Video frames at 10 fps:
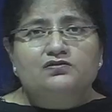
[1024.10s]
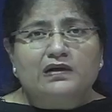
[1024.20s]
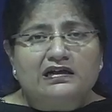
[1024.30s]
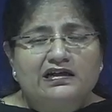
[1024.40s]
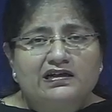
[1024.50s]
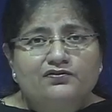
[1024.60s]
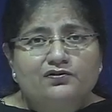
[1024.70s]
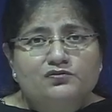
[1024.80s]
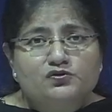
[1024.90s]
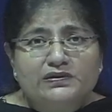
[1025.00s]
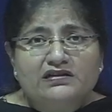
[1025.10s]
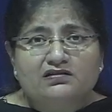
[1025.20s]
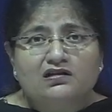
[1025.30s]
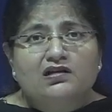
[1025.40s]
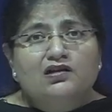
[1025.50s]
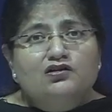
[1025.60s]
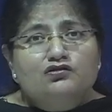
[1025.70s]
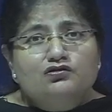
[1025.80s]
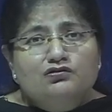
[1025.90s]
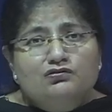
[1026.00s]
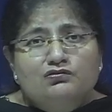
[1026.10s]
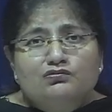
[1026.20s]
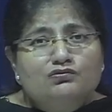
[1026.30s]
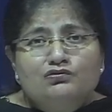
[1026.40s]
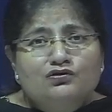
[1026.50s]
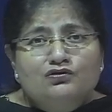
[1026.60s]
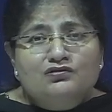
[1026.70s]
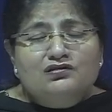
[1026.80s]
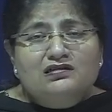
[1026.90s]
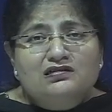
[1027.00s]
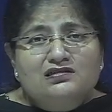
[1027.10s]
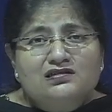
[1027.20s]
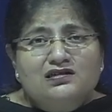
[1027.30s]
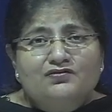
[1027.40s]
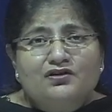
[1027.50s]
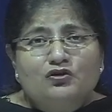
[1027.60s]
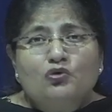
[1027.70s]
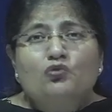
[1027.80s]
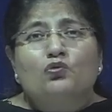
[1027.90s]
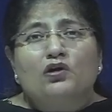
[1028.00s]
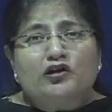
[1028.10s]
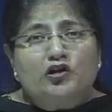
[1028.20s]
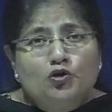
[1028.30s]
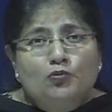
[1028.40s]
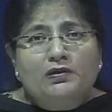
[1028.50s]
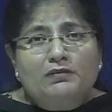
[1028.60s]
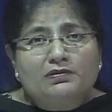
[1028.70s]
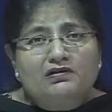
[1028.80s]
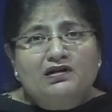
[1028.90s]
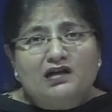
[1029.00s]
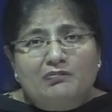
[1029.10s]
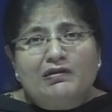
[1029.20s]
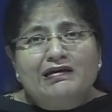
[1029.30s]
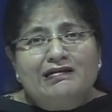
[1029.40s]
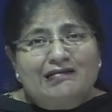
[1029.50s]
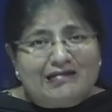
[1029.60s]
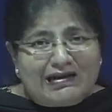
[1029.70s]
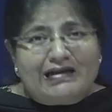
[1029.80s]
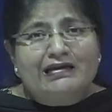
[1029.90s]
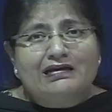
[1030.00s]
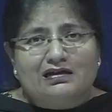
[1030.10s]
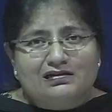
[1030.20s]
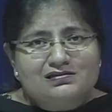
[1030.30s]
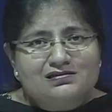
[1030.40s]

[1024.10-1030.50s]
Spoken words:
one lady from Sweden. So, she said, we don't want you people coming and telling us